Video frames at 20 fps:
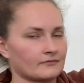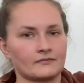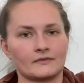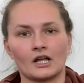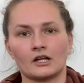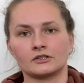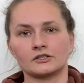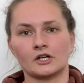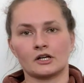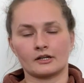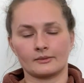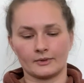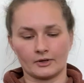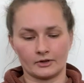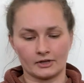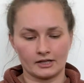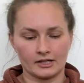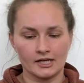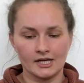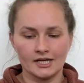I'll talk about
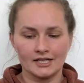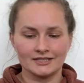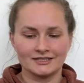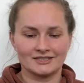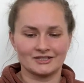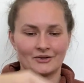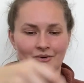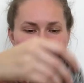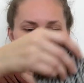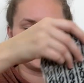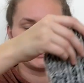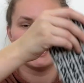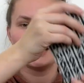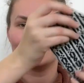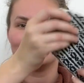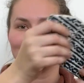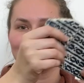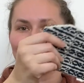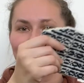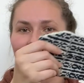it. So
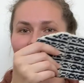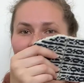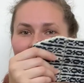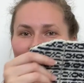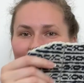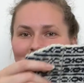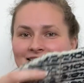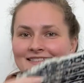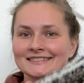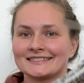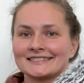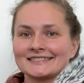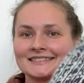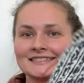this is